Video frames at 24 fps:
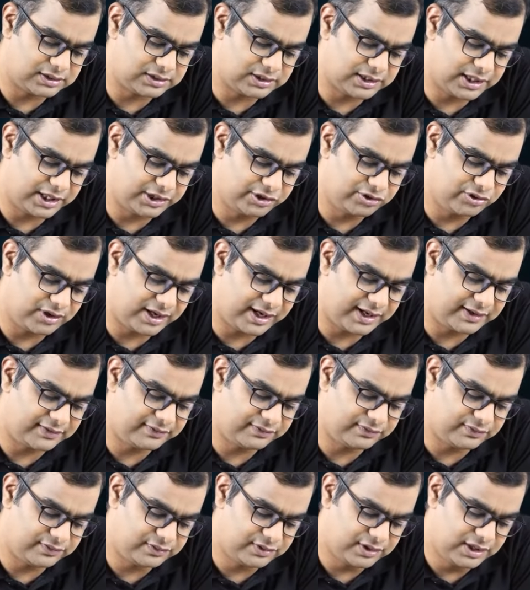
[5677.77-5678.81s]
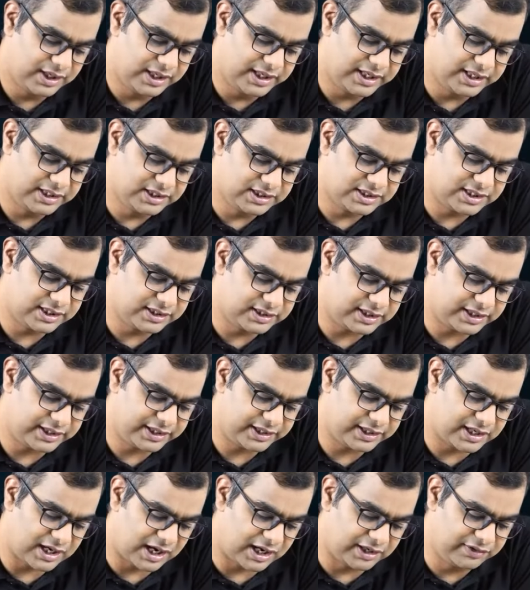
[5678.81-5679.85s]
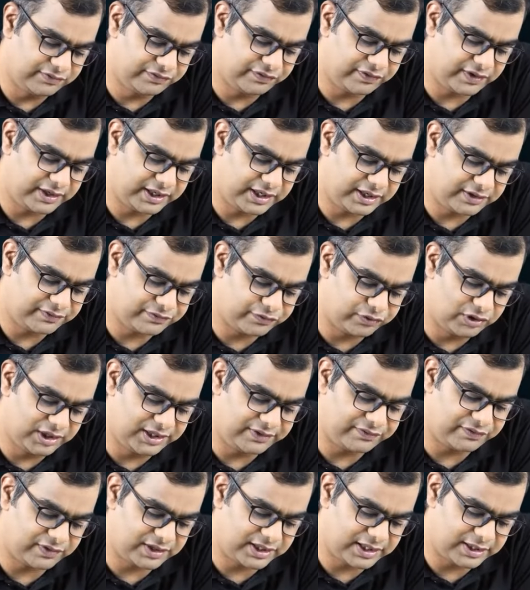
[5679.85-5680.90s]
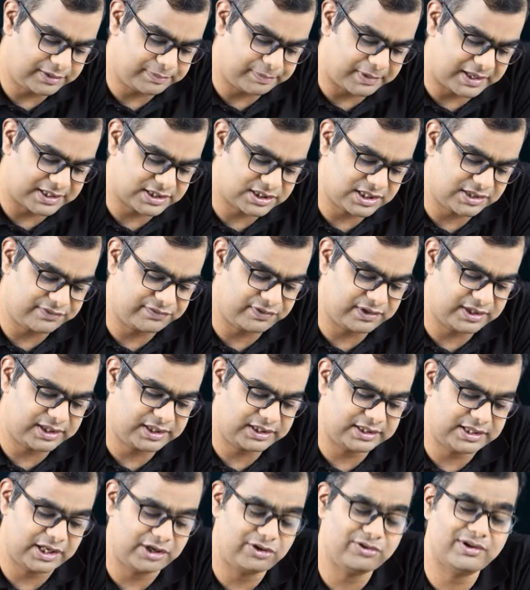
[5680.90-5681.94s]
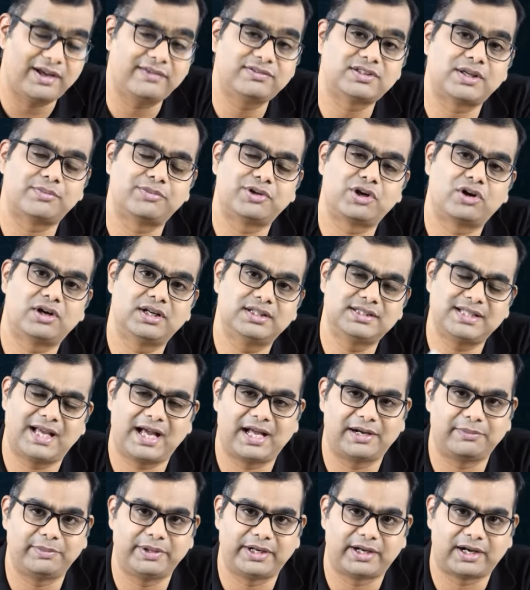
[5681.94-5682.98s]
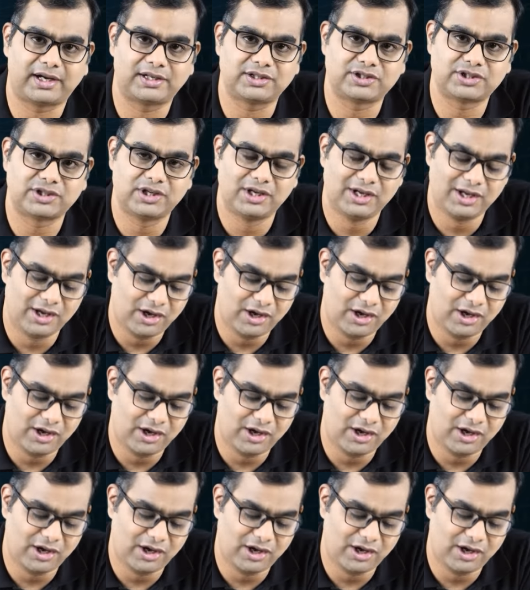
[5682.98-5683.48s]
then you have in synthetic unfunded, fully funded, partially funded, then you have something called as arbitrage.